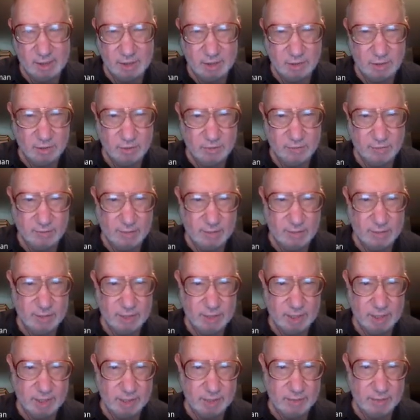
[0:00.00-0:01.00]
So as far as
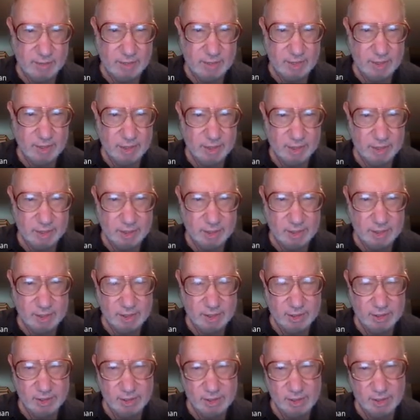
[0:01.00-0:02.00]
integration is
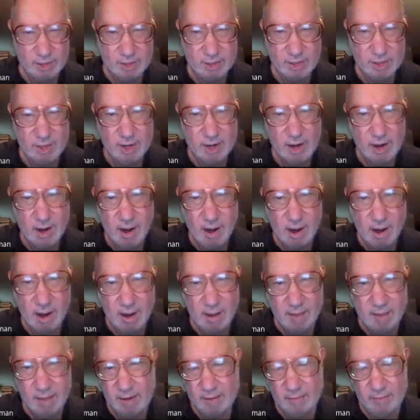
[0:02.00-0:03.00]
concerned,
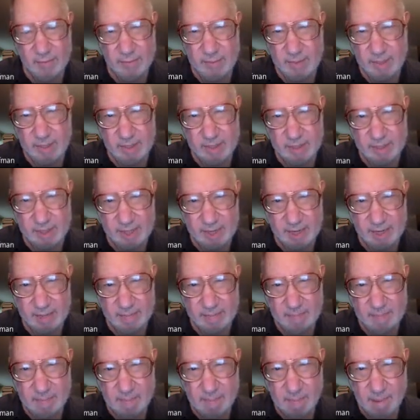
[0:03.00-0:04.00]
they would be the same.
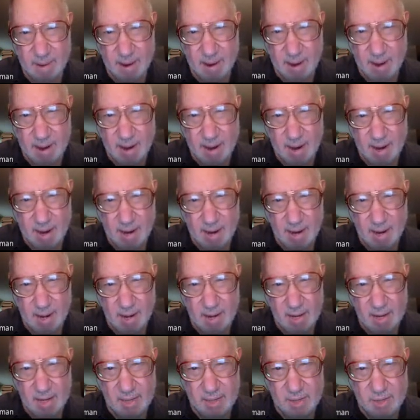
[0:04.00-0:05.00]

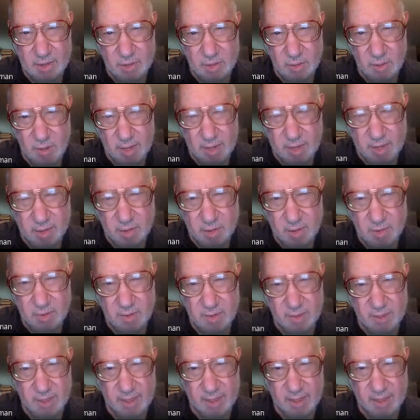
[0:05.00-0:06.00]
And so I could
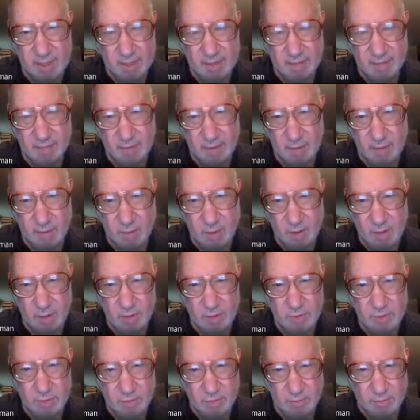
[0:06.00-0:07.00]
think, if I
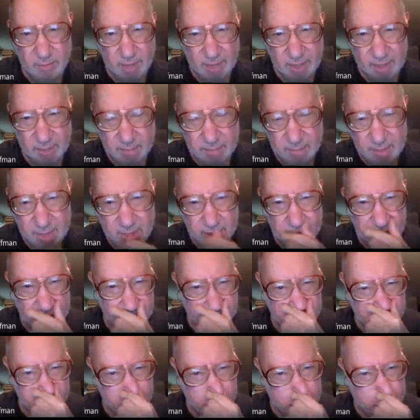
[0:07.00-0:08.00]
want to make a
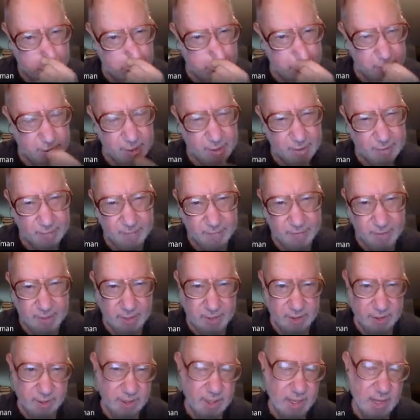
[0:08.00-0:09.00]
miniature theory of
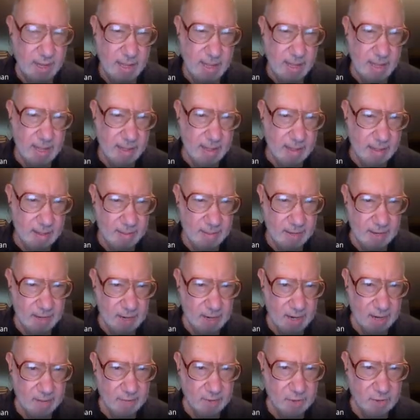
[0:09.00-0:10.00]
this, that
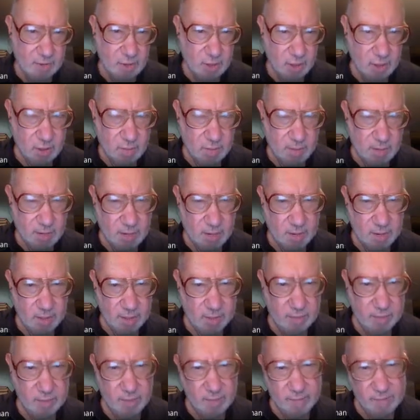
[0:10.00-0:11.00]
I will talk about
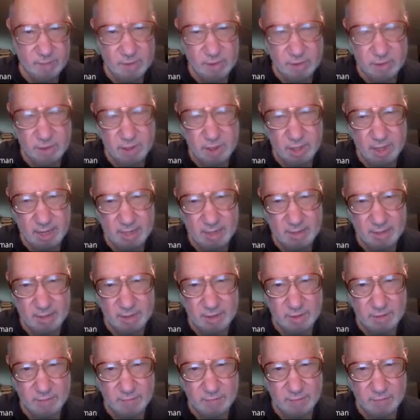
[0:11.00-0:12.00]
equivalence
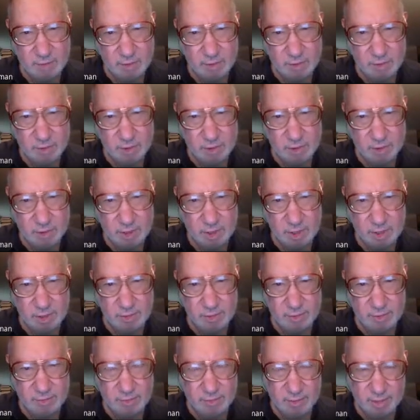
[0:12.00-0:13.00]
classes of functions
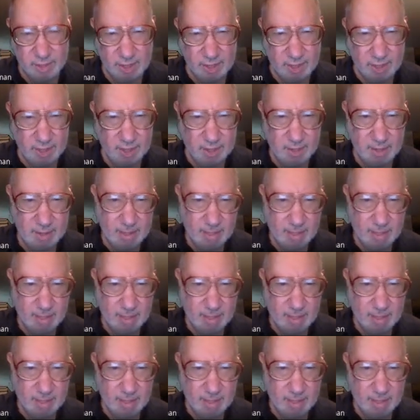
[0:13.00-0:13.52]
under the